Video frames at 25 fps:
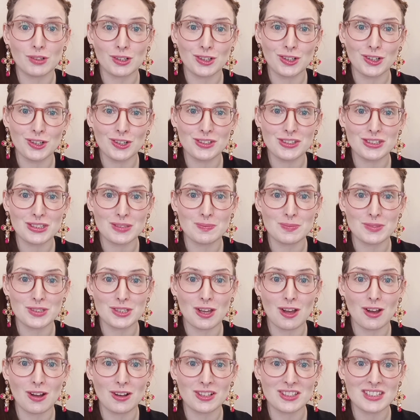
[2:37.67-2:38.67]
record some
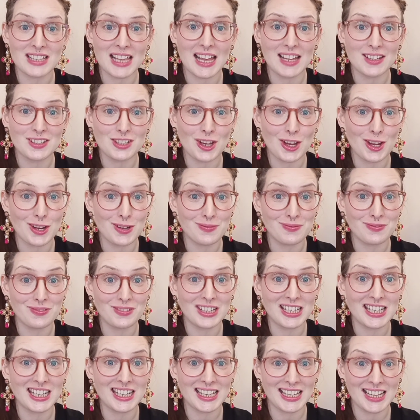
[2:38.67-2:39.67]
songs, and
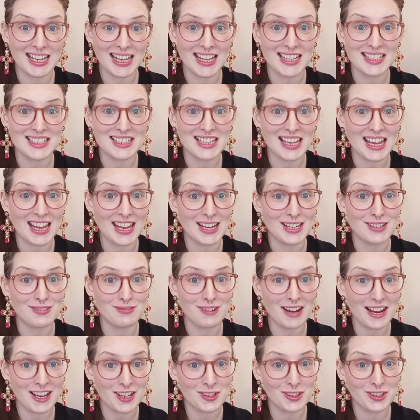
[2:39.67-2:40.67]
hopefully get a
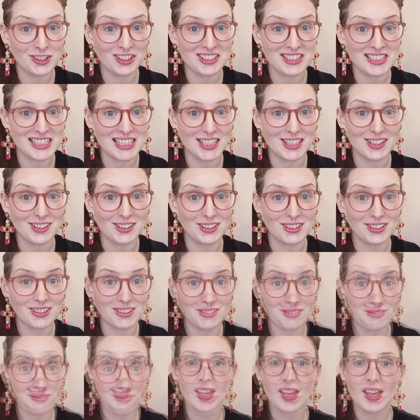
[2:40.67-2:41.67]
record deal.
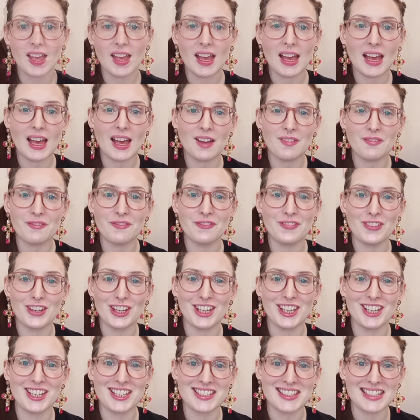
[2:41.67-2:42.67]
At
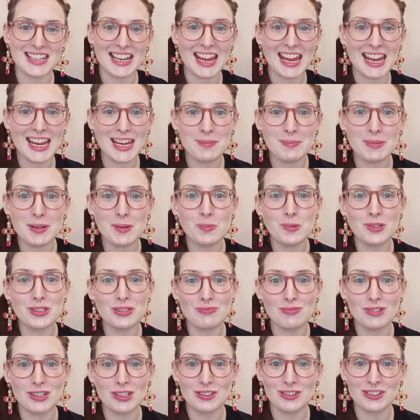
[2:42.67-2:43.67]
first, Amy
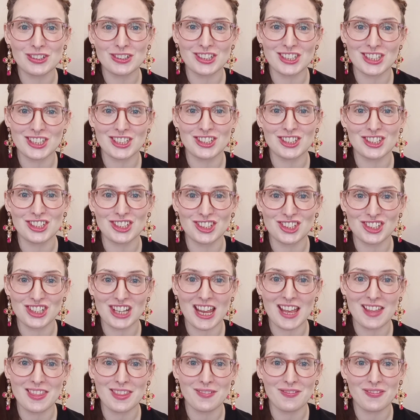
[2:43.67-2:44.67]
was reluctant to
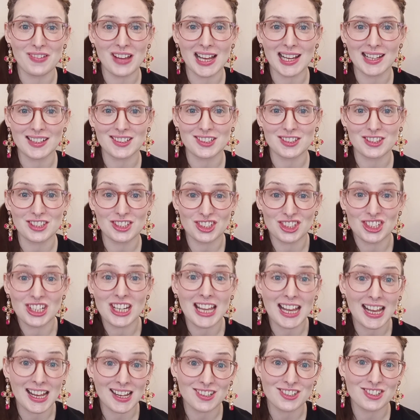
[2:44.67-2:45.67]
share the fact that
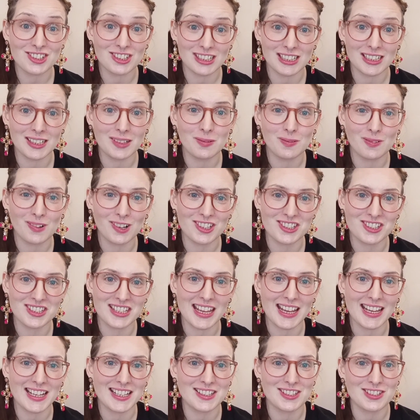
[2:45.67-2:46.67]
she actually was
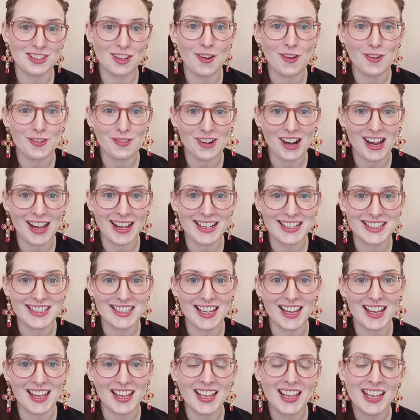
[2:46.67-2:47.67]
a
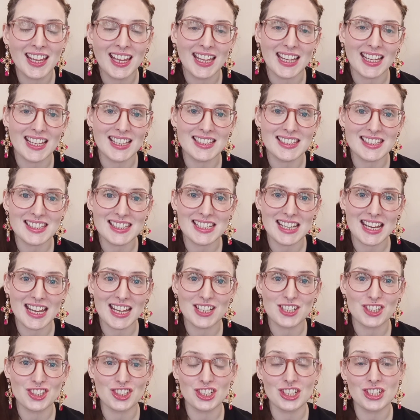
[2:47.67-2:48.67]
songwriter.
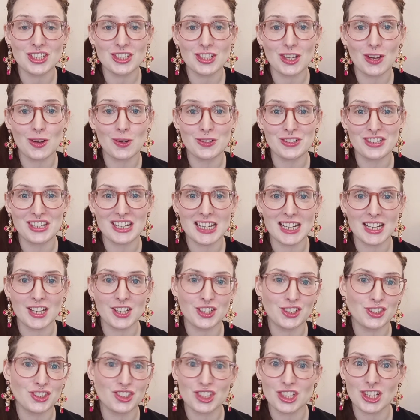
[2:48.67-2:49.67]
Instead, she told
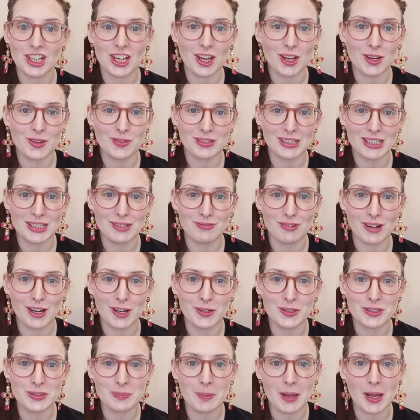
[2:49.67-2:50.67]
Nick she only
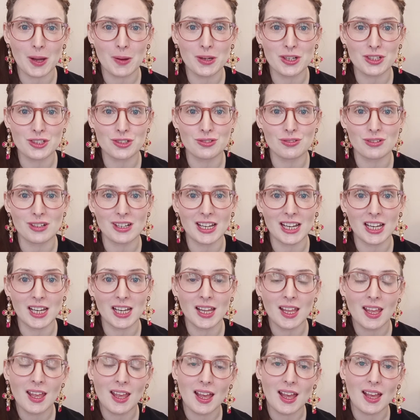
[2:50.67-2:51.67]
wrote
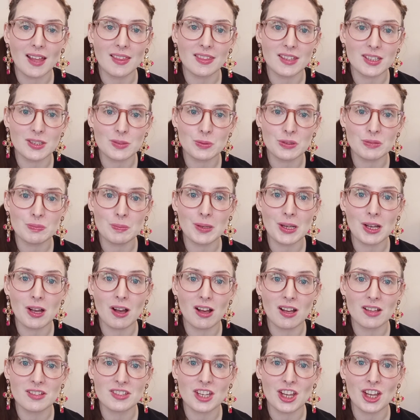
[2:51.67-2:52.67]
poetry, and this was
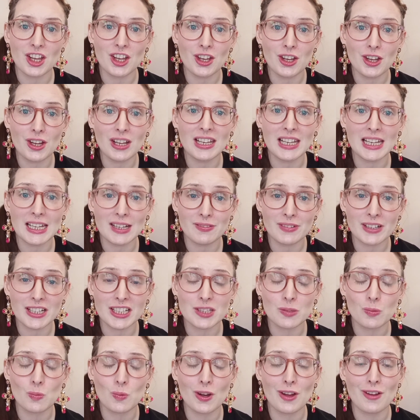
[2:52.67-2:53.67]
because her
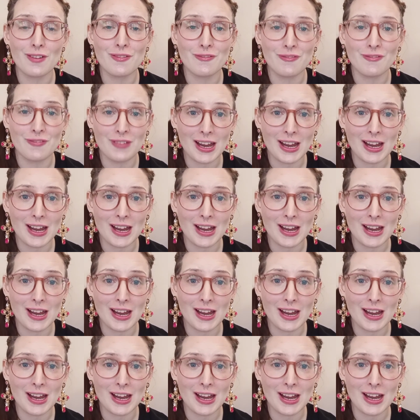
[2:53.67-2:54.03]
lyrics were